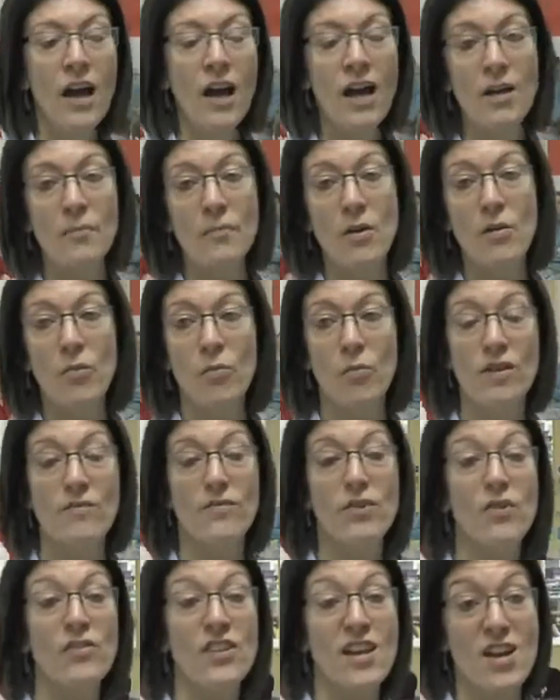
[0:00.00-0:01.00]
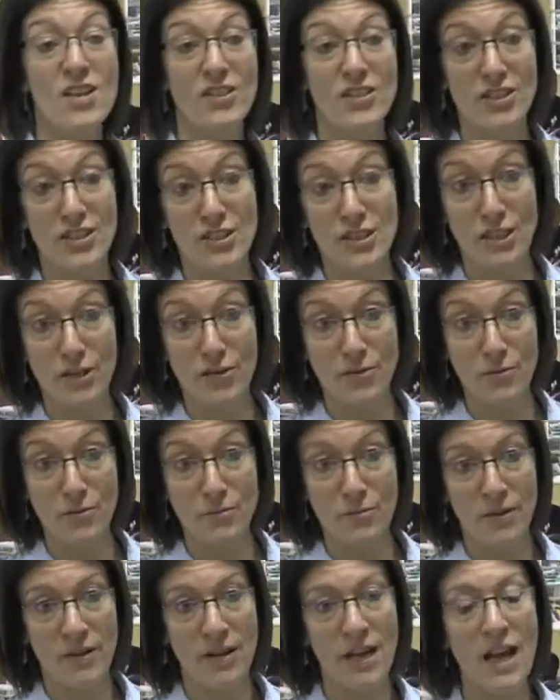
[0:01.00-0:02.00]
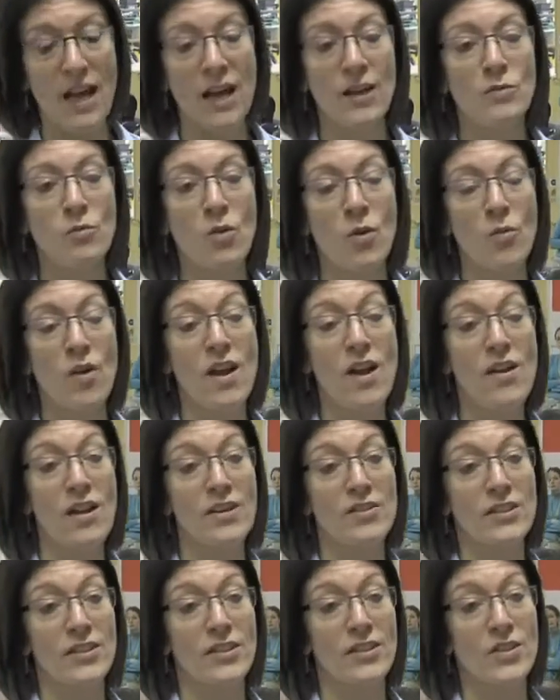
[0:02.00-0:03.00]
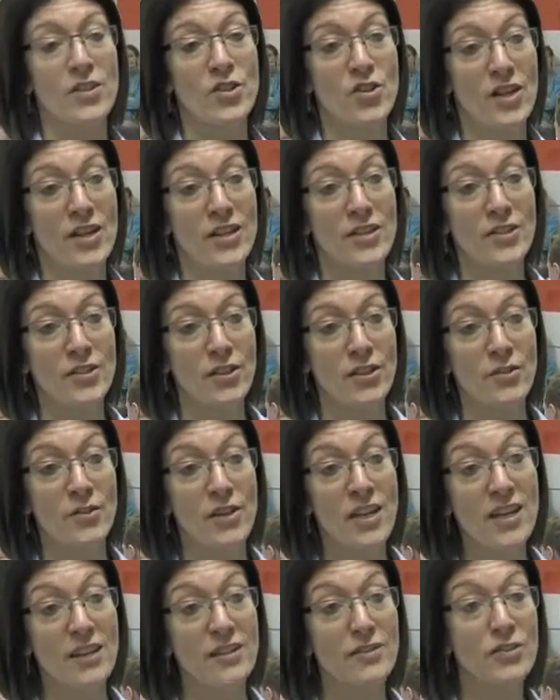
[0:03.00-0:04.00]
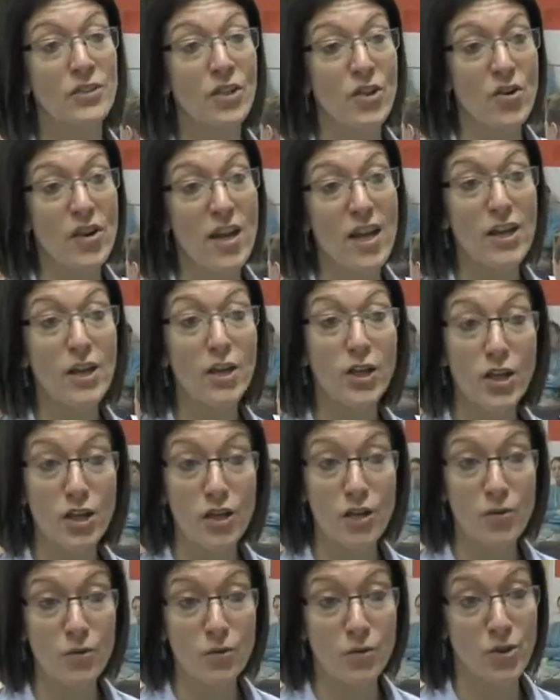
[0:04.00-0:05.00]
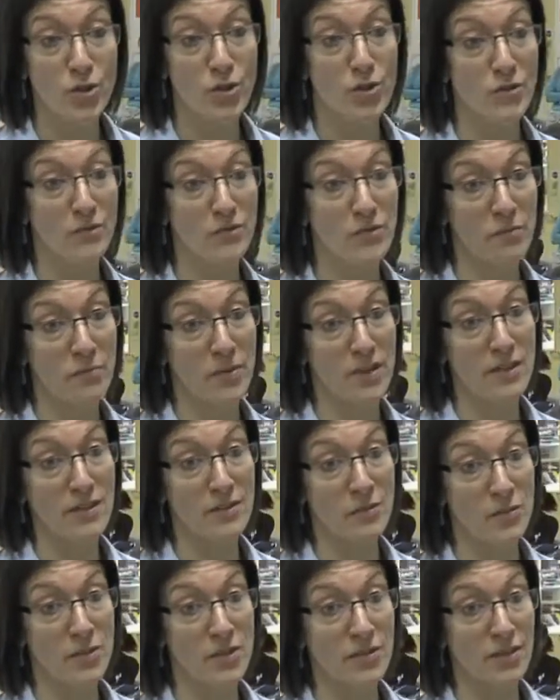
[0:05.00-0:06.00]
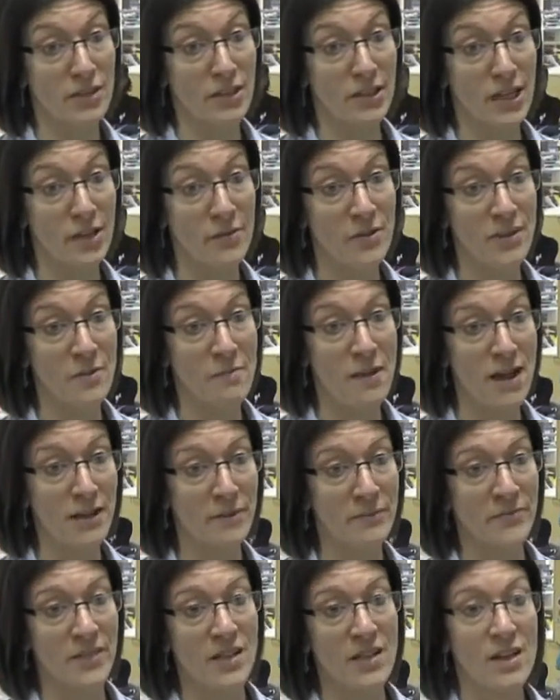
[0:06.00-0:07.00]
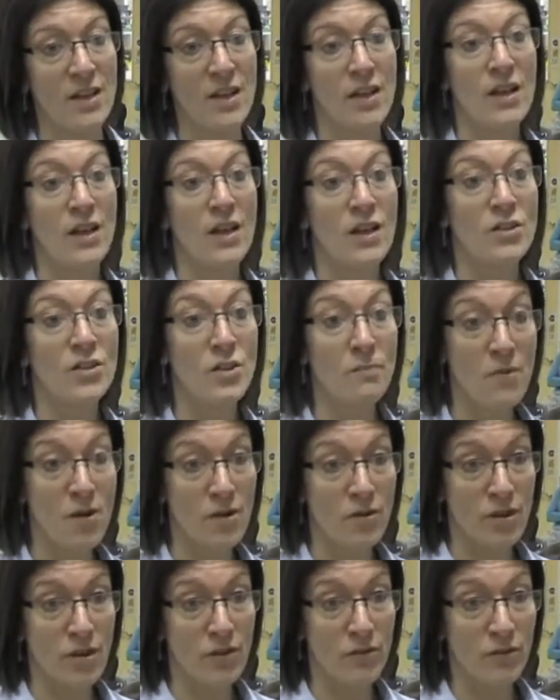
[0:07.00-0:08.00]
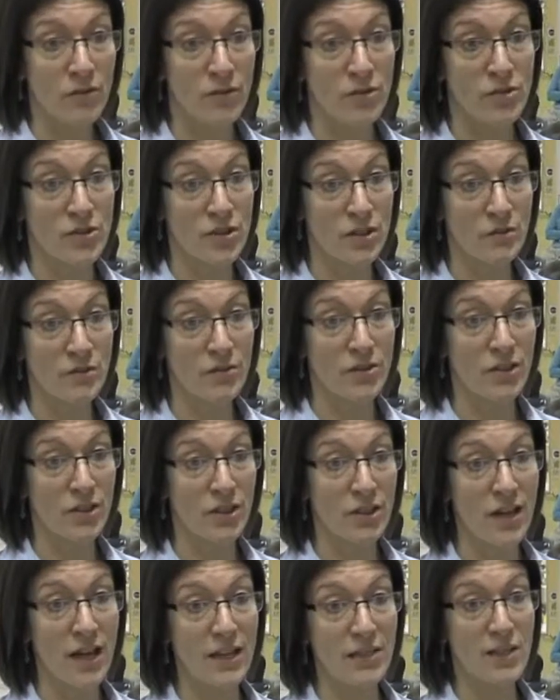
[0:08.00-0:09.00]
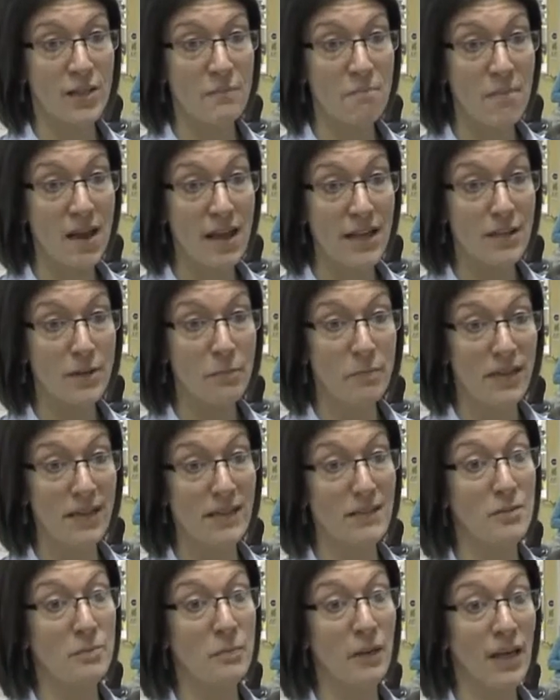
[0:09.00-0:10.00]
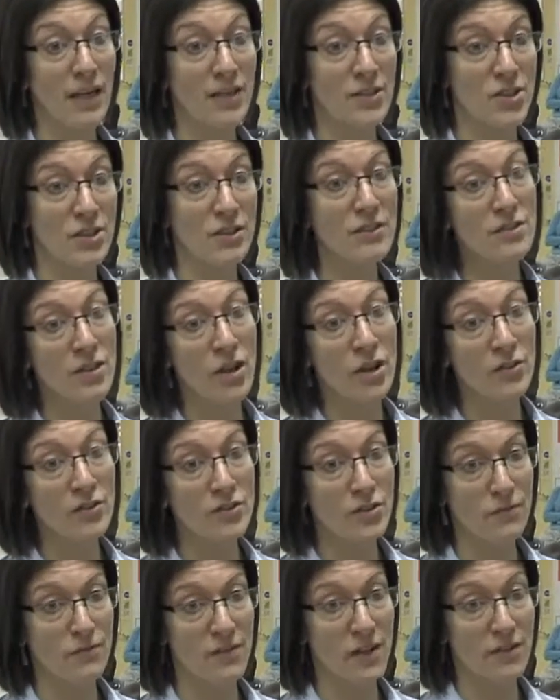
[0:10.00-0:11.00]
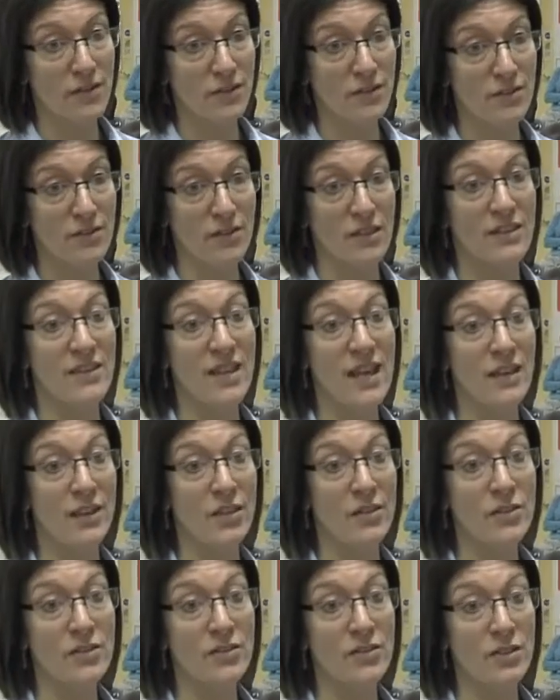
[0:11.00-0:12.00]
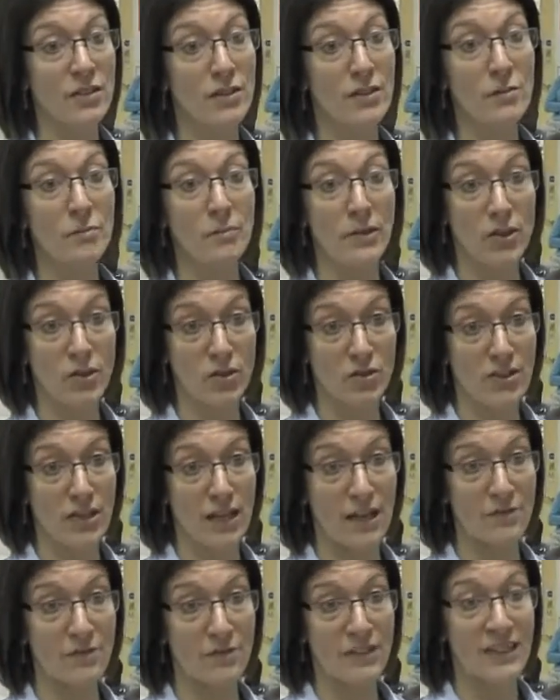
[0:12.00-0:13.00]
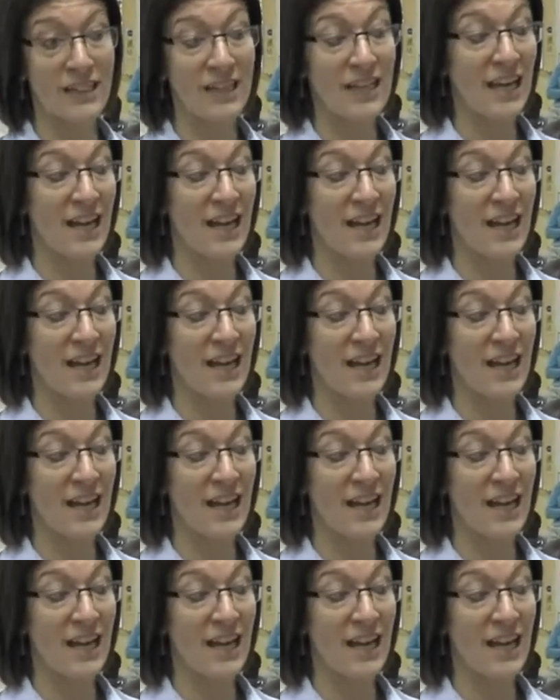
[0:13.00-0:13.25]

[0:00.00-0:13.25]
Um, we've got the artistic group, and what we're actually going to try and do is create a huge dove of peace which is going to go in the mouth. Tomorrow, the students are going to actually make peace pledges onto feathers, and they're going to be cut out,